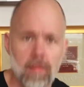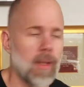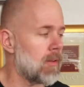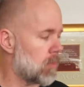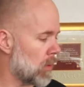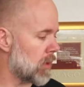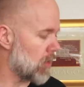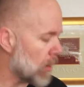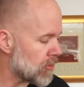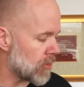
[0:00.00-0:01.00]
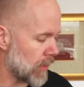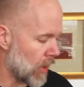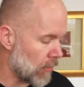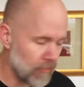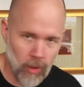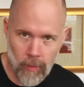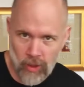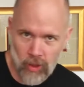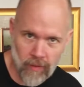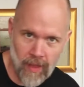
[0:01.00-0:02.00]
is what the drums are doing, and I'm following
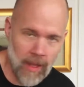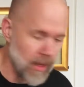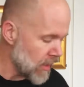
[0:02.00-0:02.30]
along there.